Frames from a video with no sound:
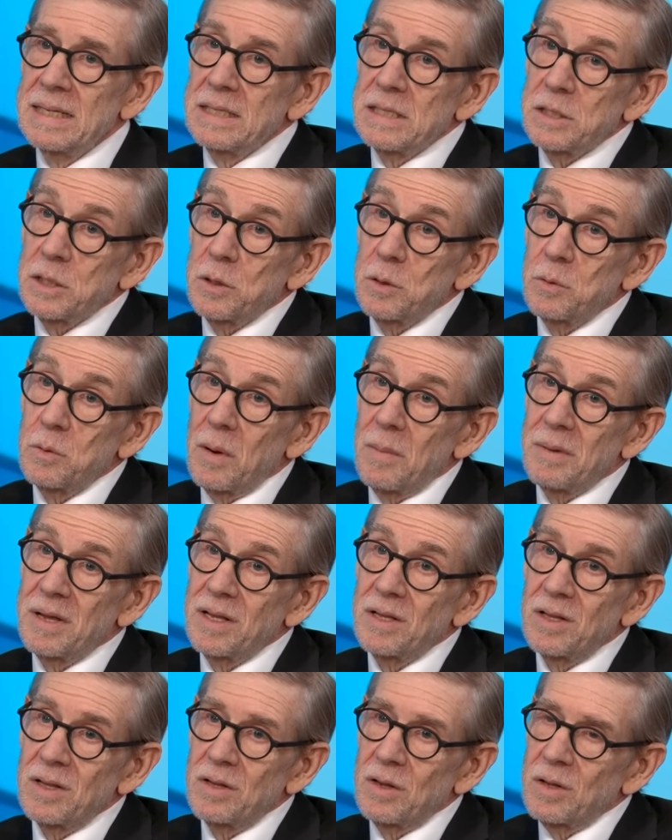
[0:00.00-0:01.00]
So, I
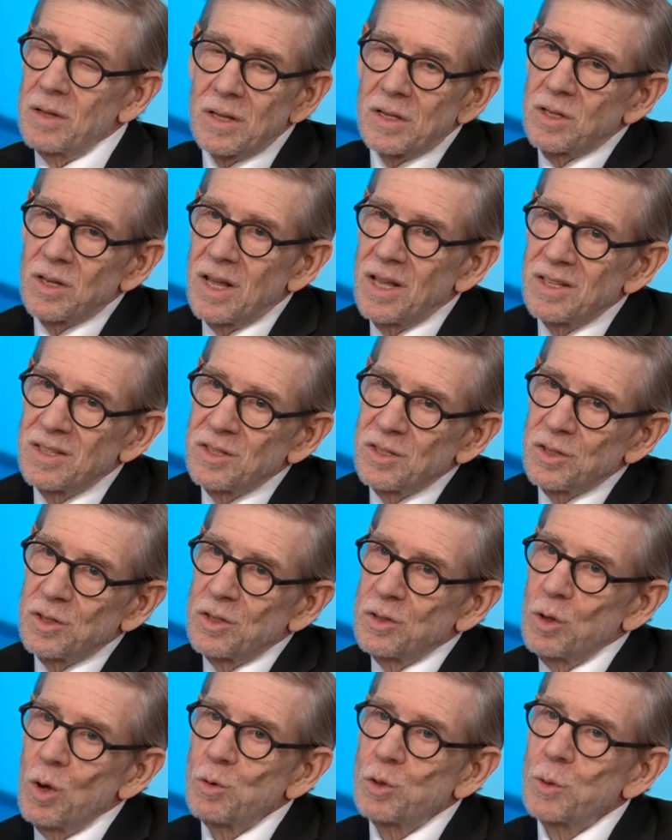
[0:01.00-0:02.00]
mean,
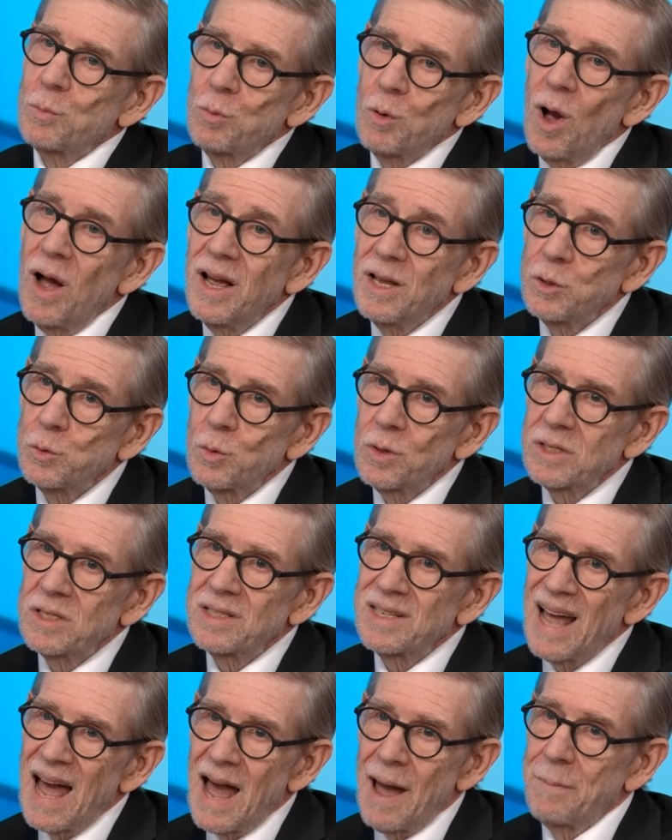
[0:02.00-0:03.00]
it's no surprise what
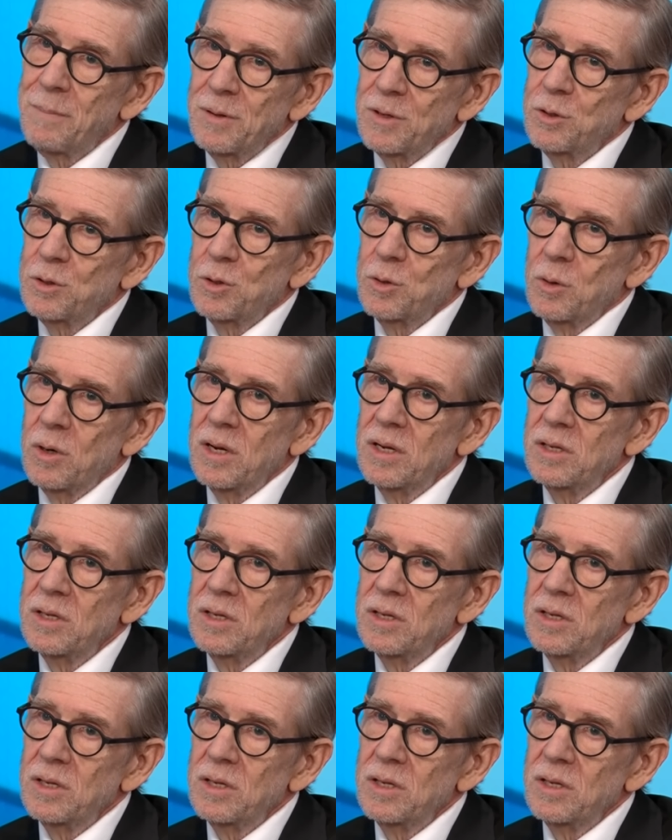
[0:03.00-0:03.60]
happened to